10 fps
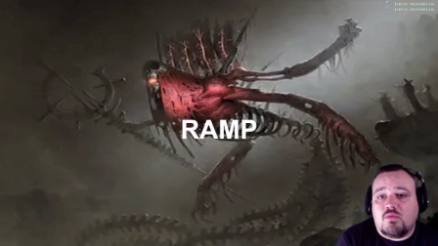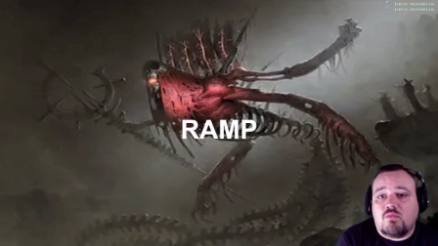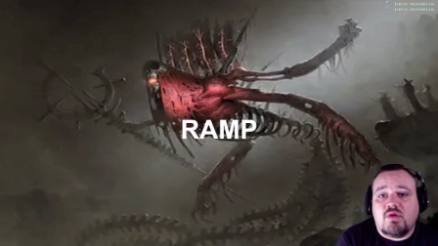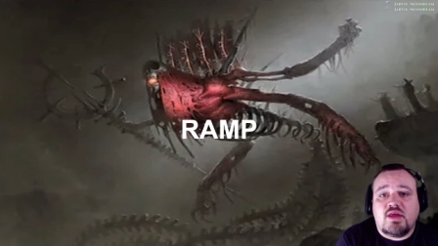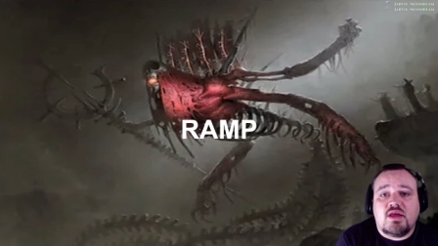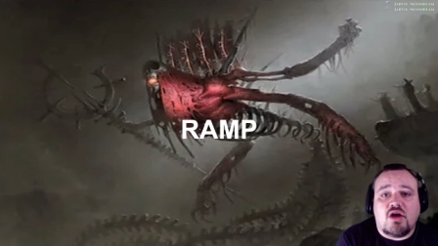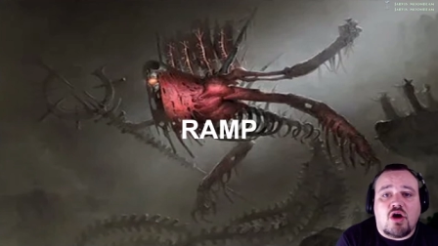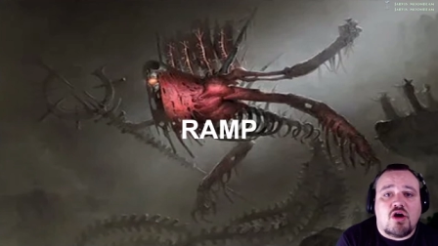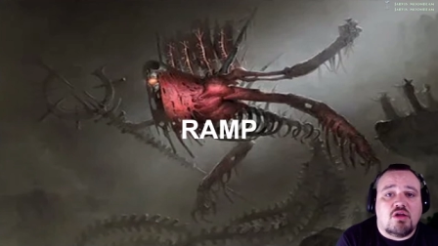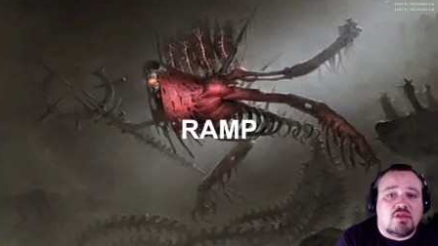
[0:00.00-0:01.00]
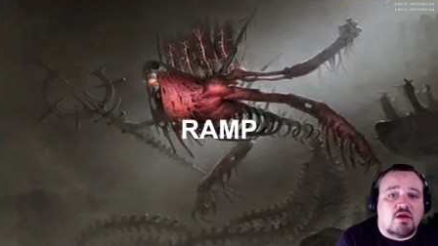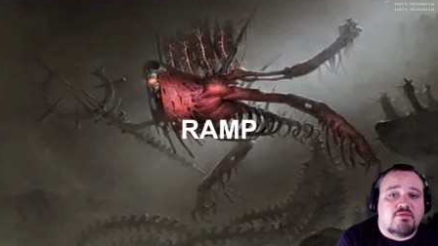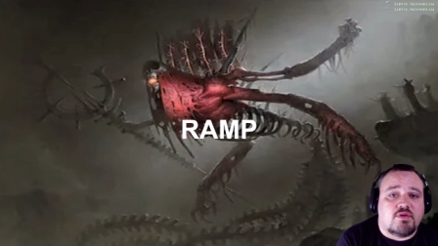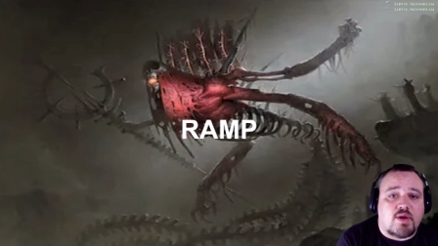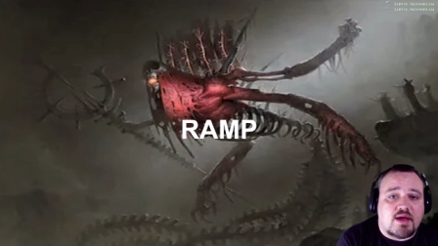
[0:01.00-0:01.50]
We all love
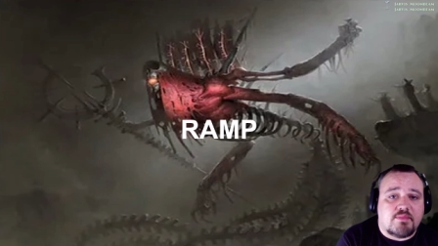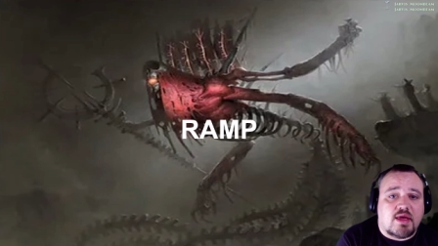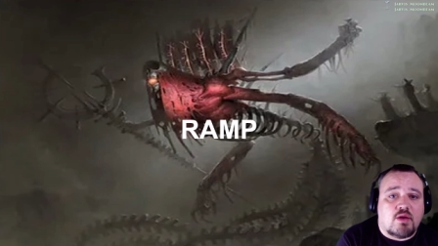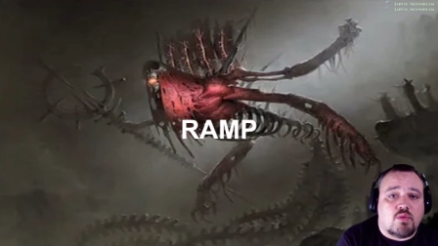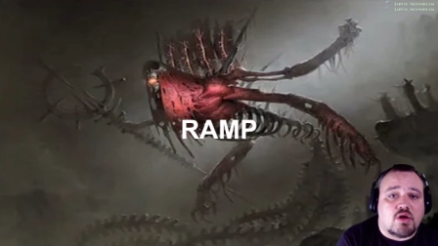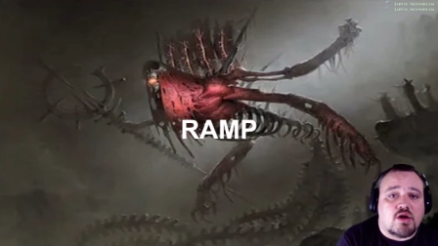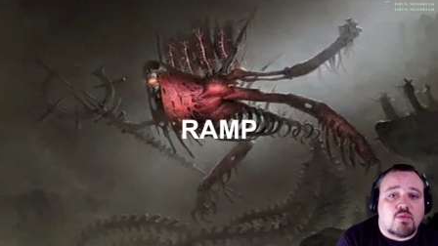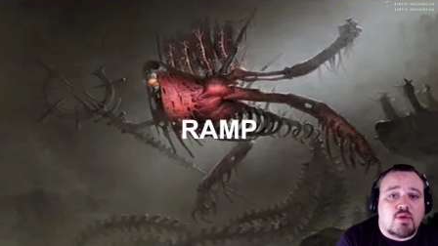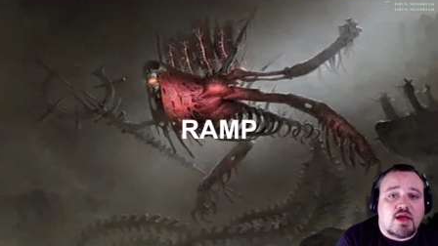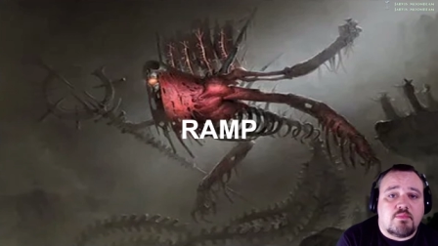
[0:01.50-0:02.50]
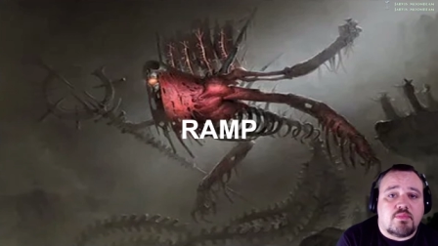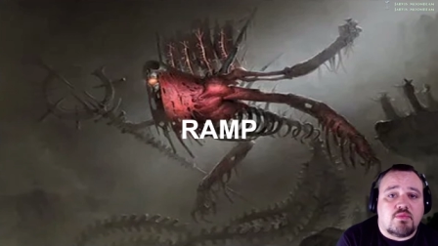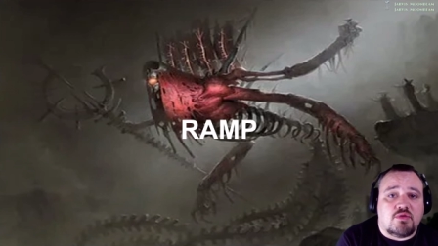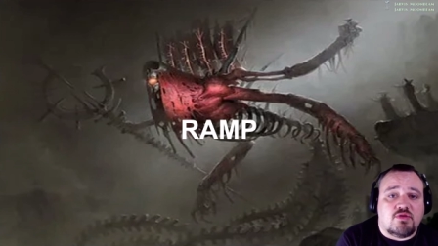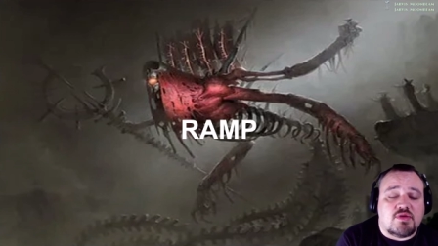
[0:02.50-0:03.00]
to ramp, and we're going to ramp
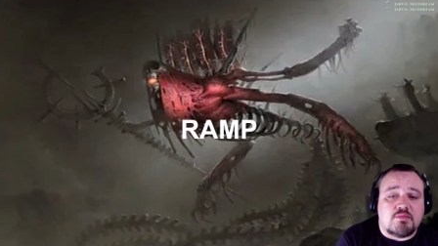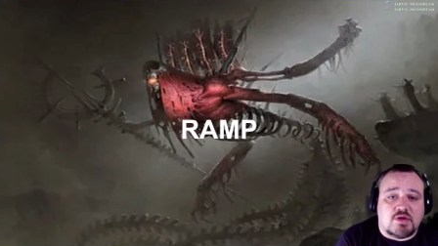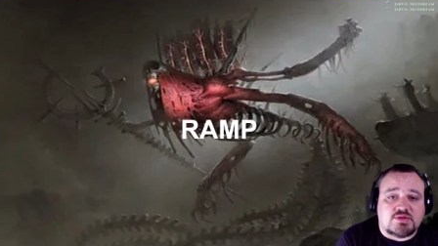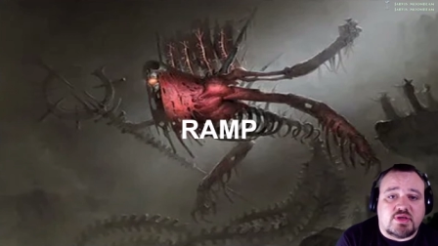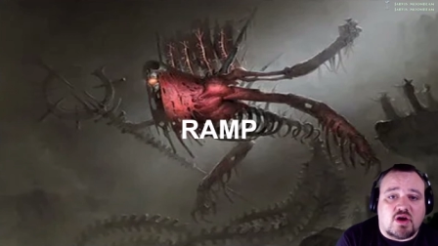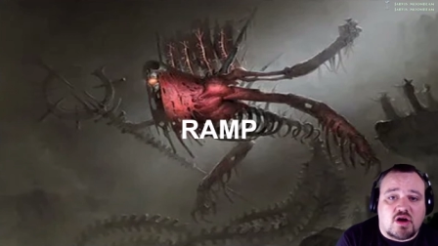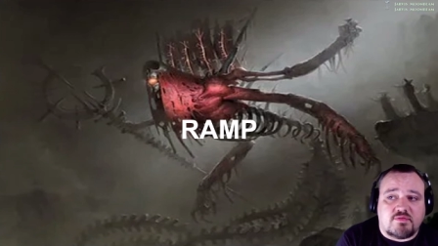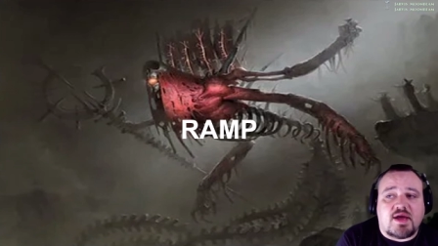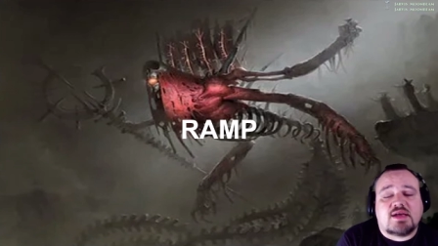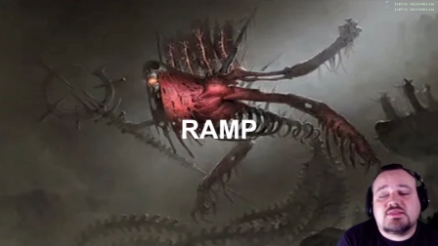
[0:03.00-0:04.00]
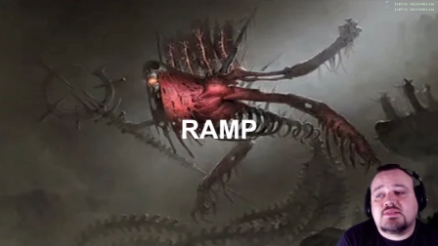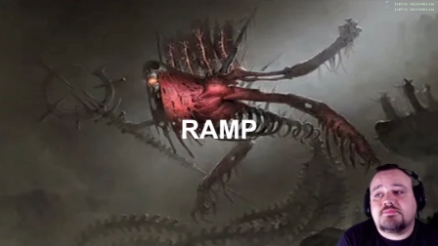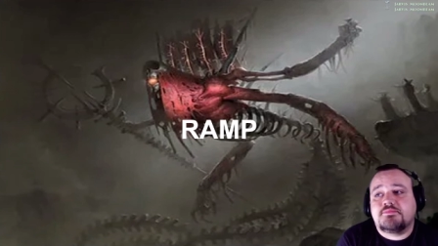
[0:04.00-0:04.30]
using mostly artifacts.